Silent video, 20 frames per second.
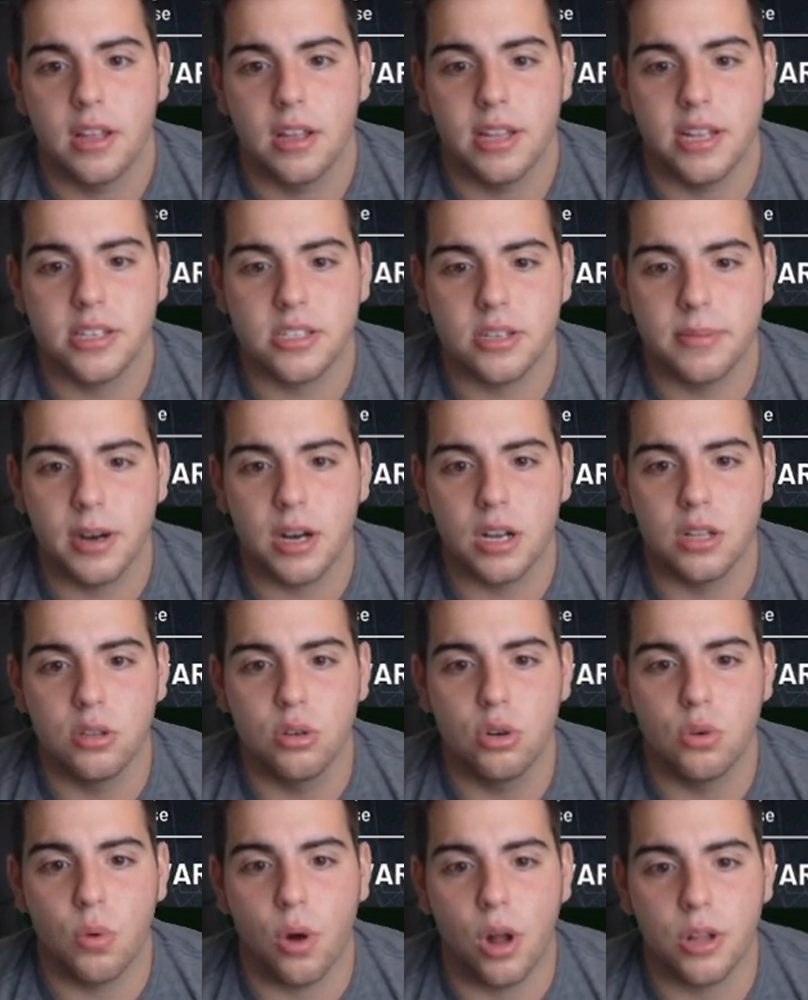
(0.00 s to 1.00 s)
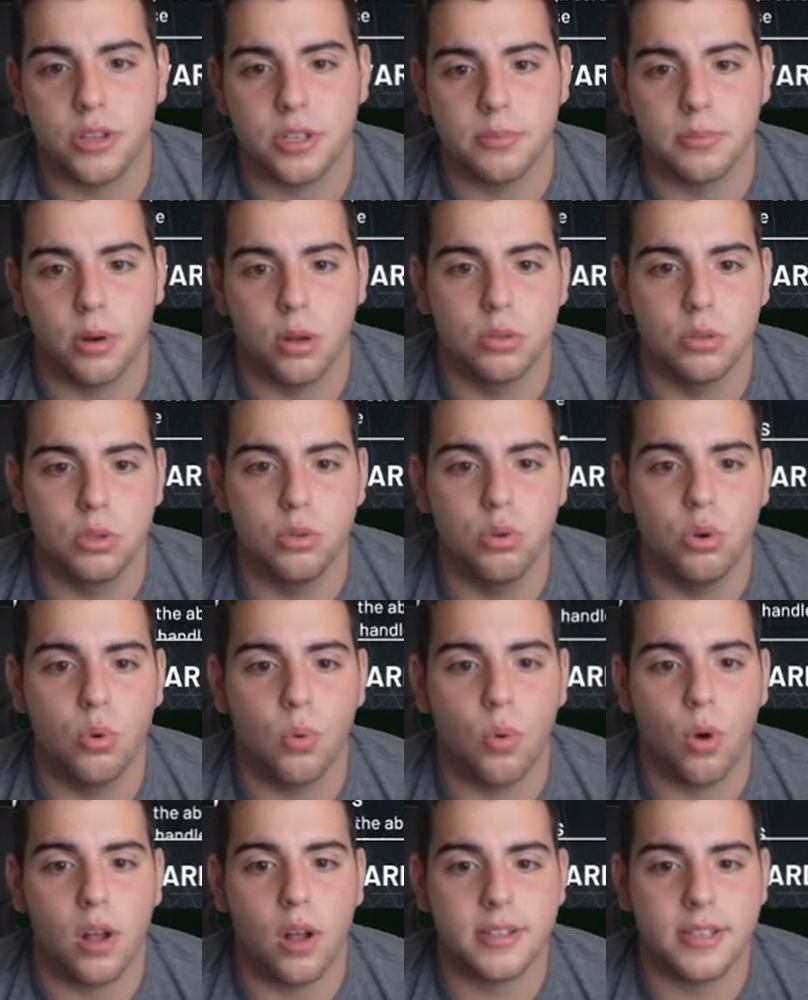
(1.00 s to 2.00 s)
Let's compare to Luke Walton, bro. Luke
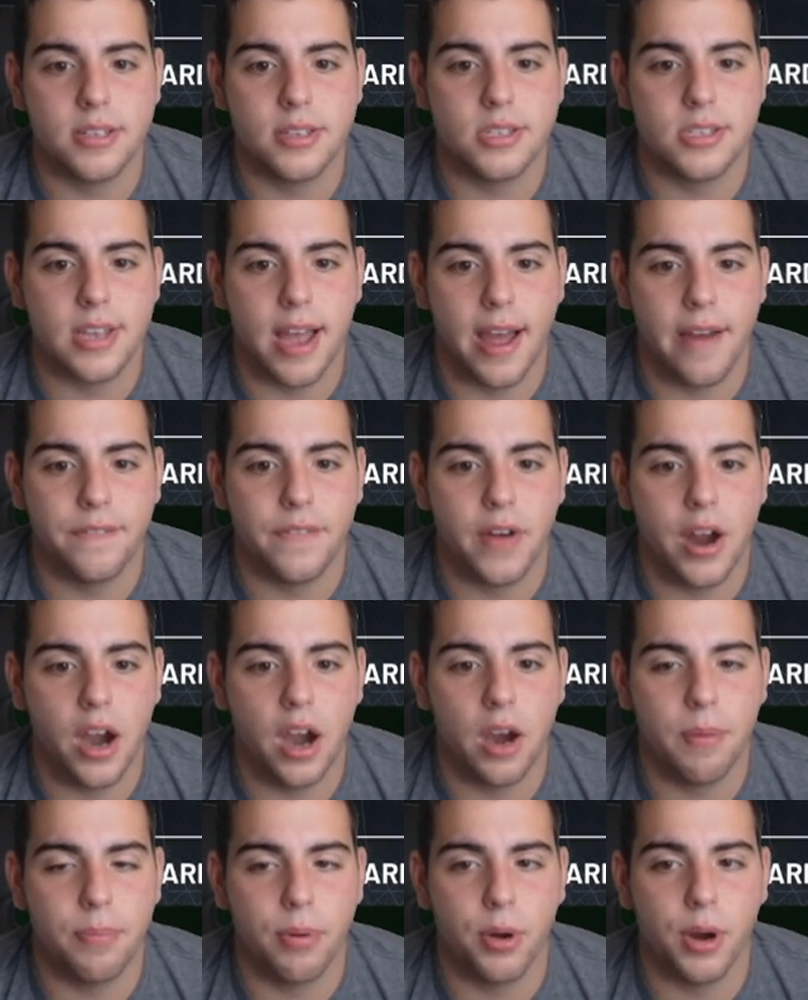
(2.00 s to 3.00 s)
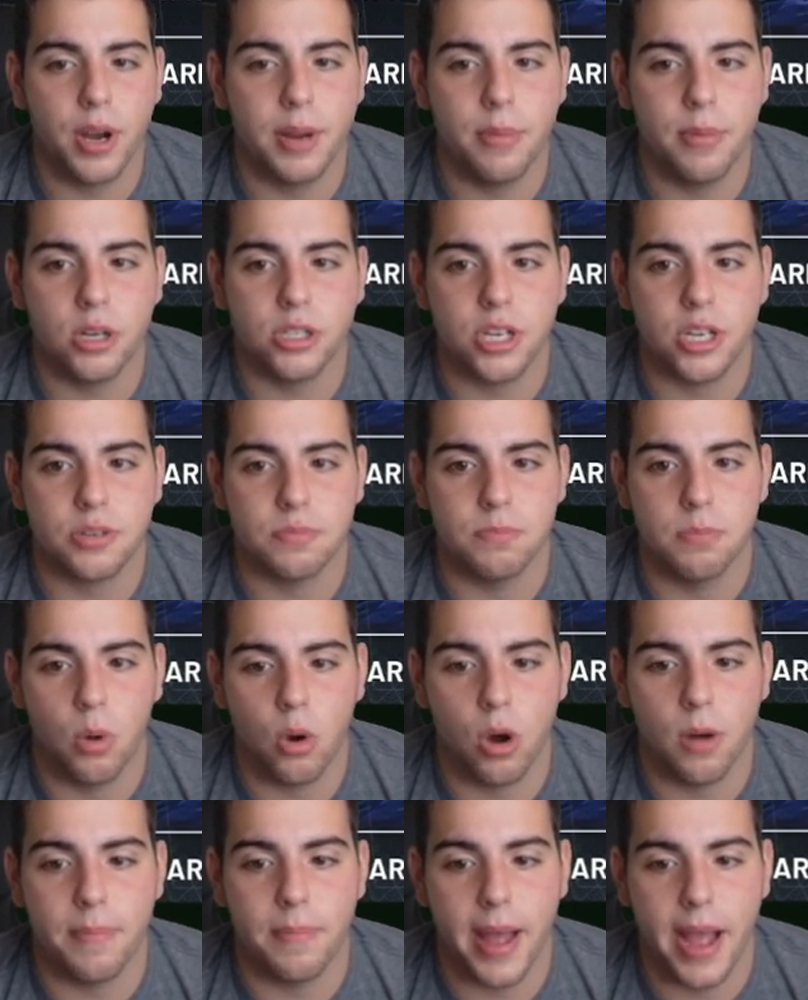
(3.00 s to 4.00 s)
Walton Sapphire pretty much has
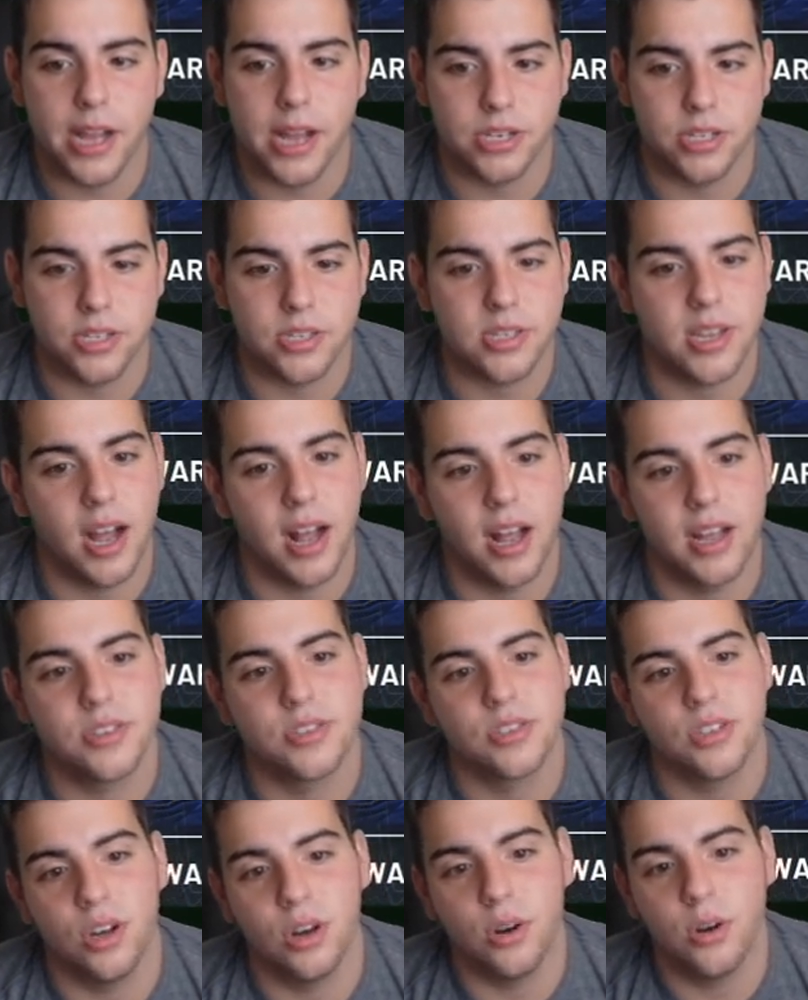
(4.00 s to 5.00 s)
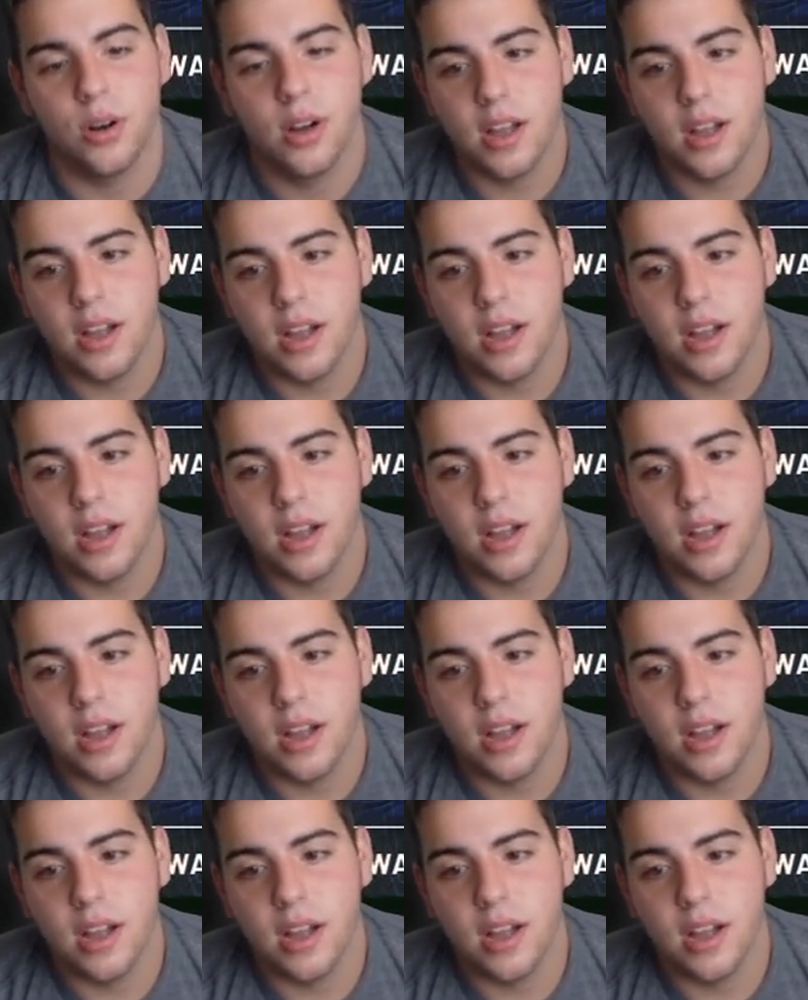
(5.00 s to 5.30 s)
more badges, guys. So,